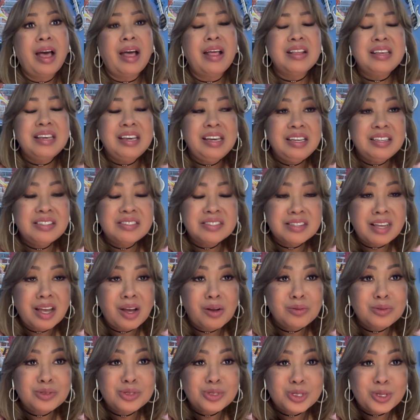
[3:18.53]
he
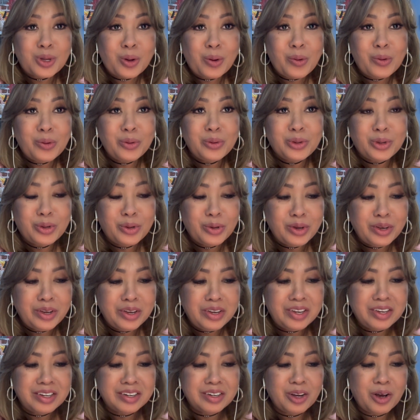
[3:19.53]
sounds so
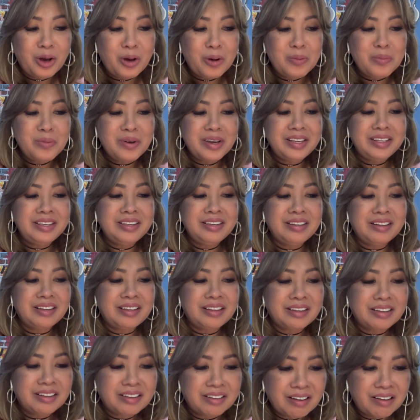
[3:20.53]
good oh my
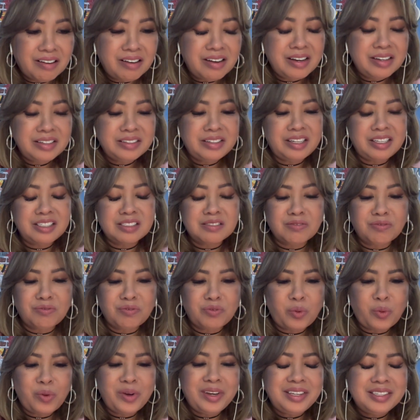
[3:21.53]
god his
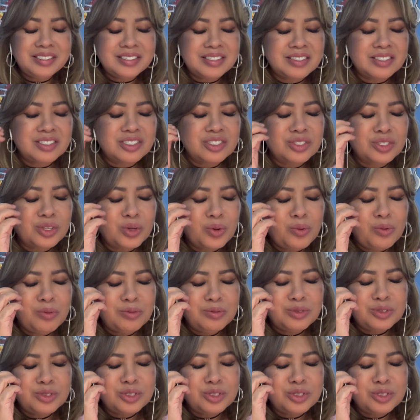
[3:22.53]
voice is so